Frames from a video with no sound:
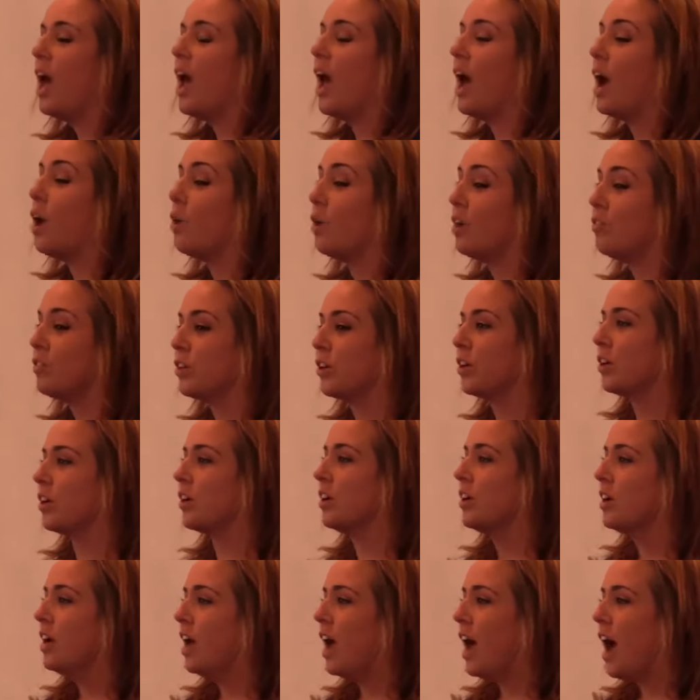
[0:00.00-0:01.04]
However,
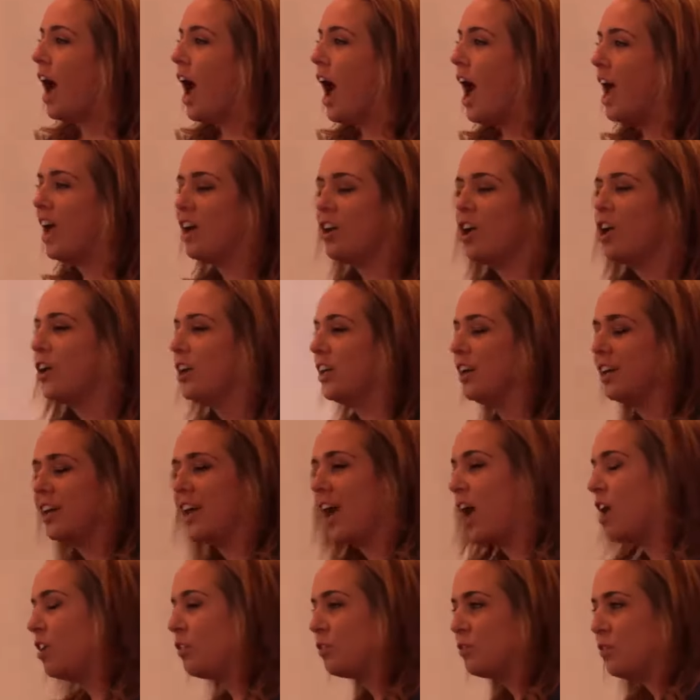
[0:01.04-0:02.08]
I had already
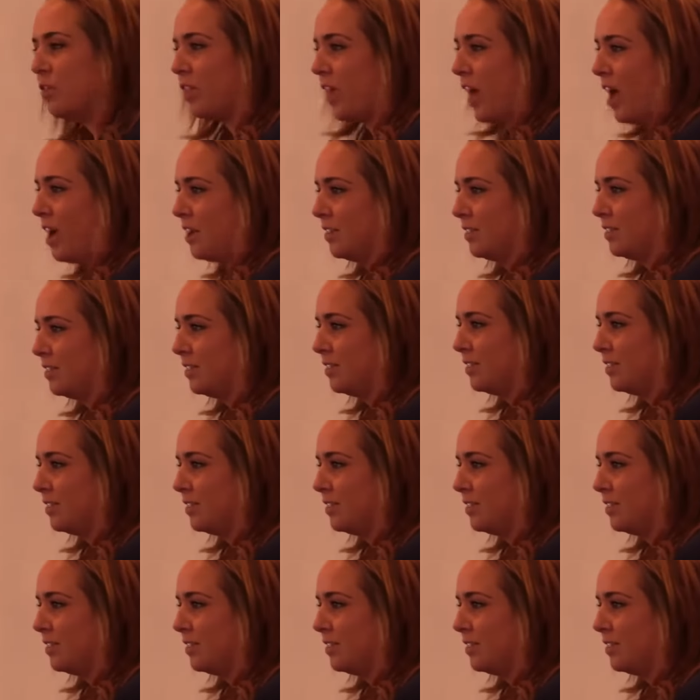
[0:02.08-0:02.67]
accounted for that.